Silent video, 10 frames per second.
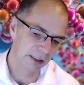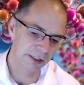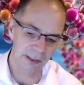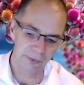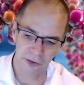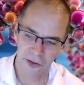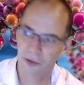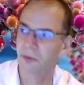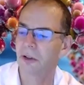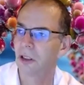
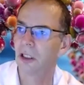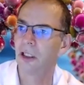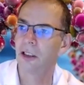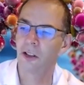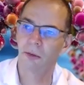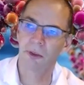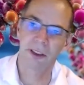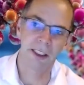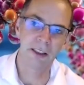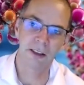difference, not when
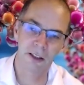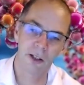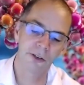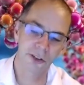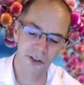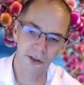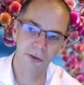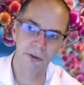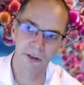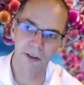they aren't
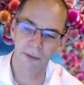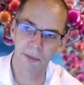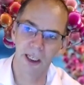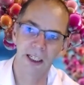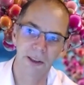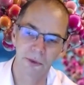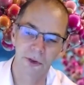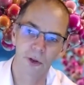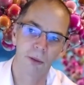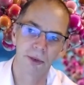so compliant with
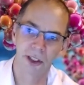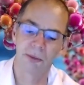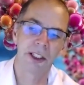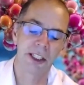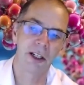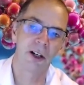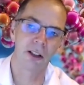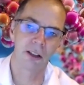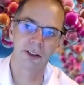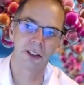drops and when they
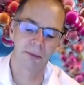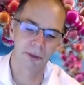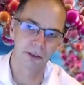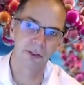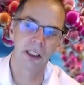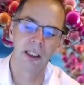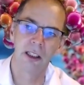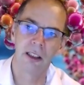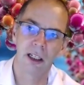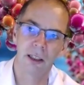are, in terms of
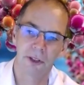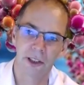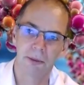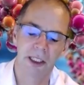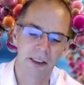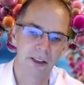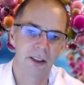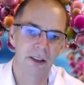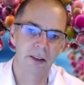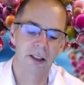how much
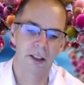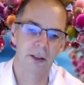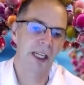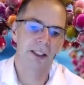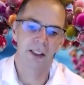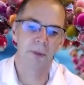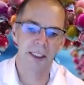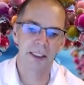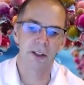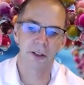better their retina
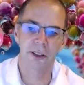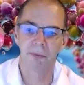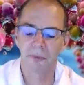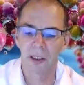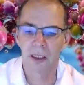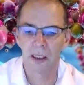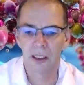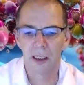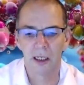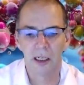might look.
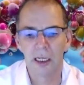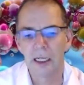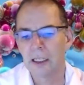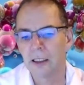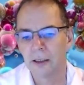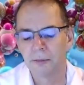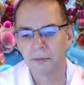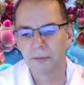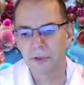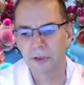
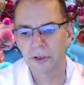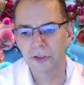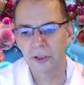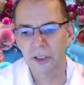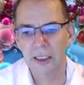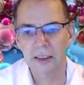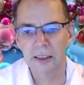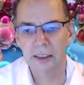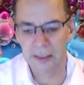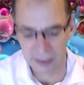So
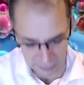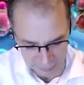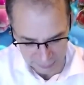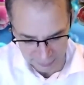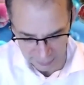that's